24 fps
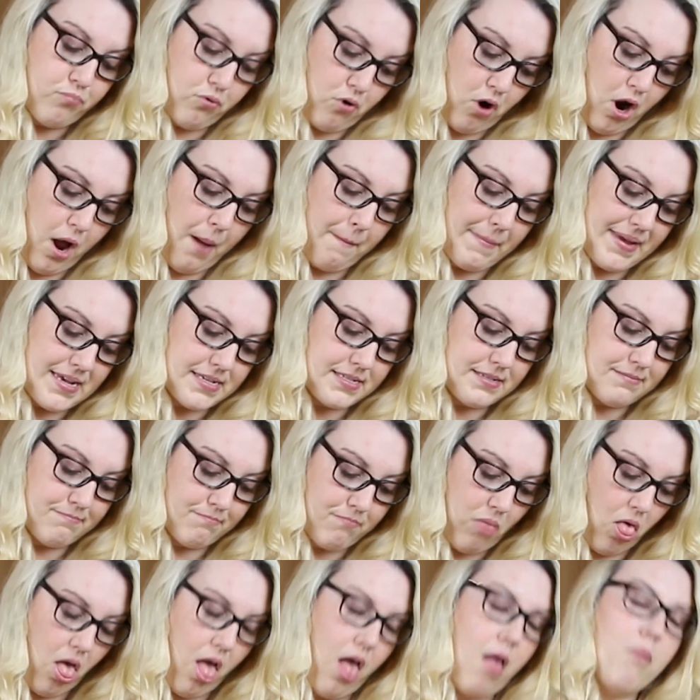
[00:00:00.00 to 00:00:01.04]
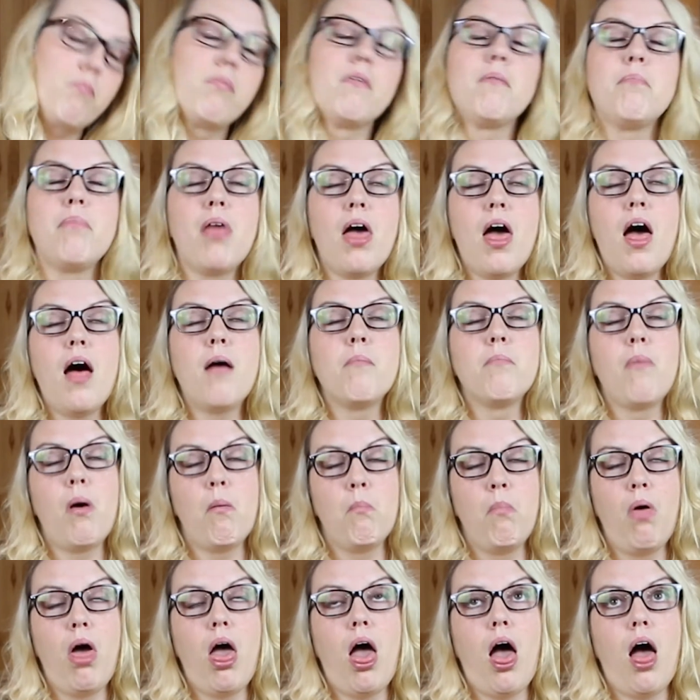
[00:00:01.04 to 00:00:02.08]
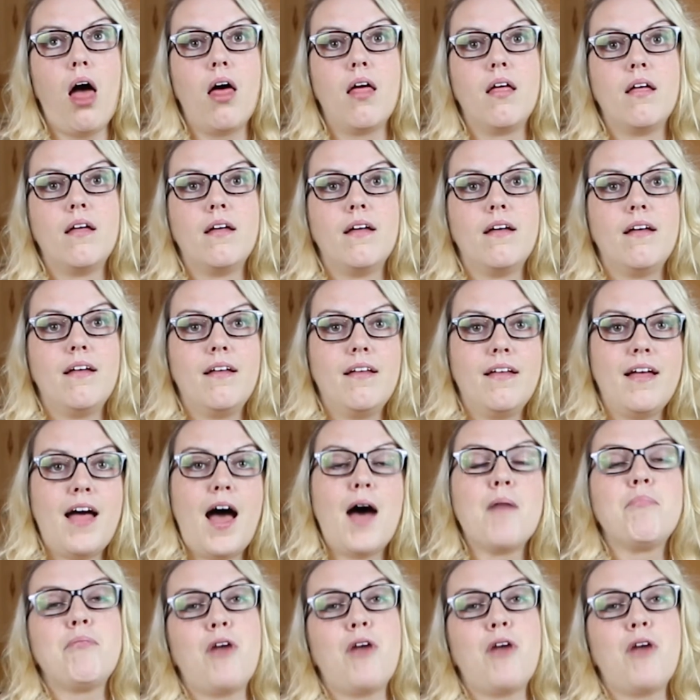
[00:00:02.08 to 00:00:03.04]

promise. You what? I